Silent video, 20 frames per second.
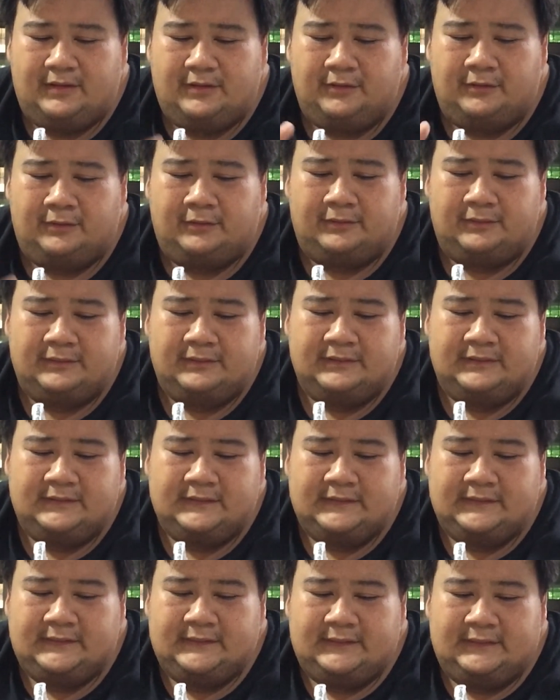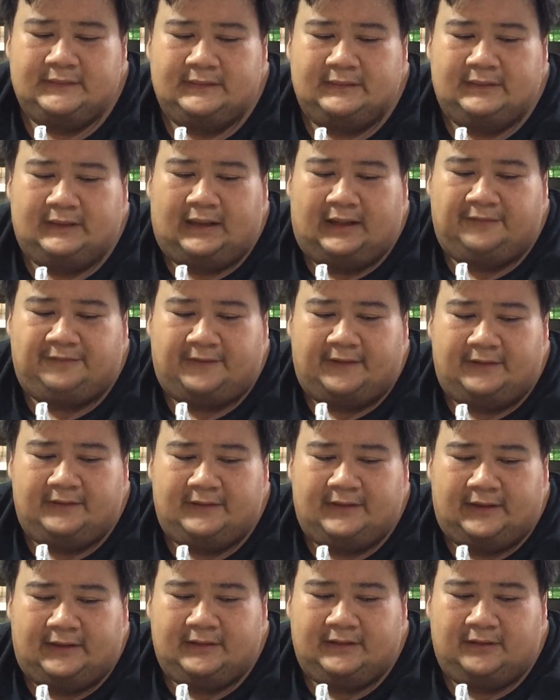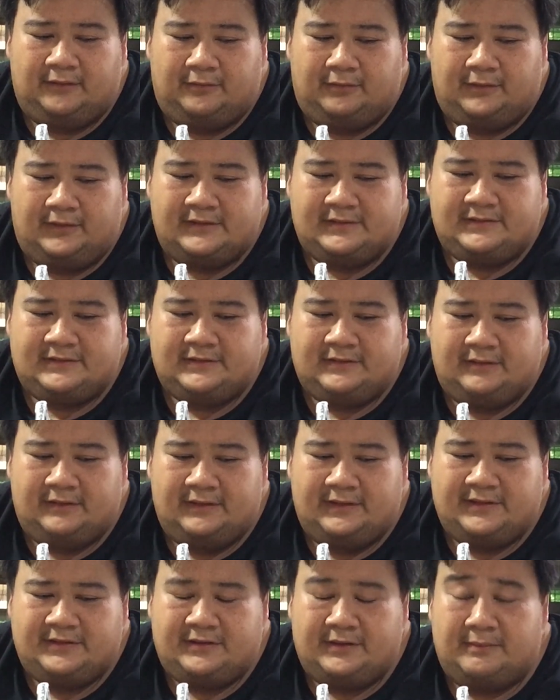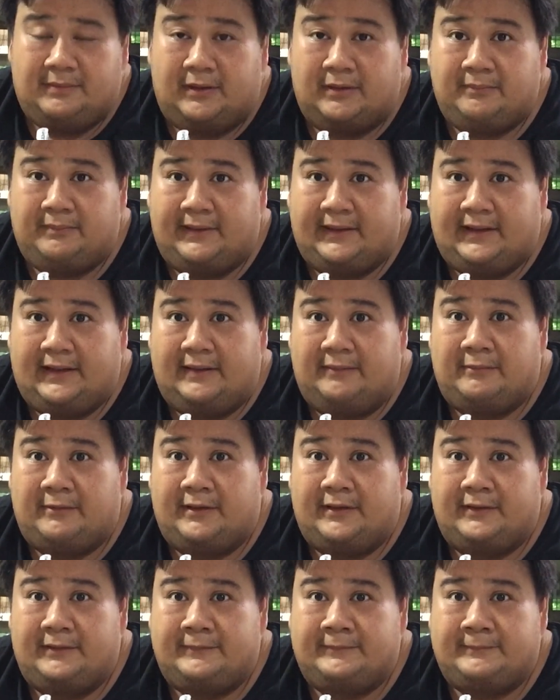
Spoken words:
Two, I found out the worst condition about my camera.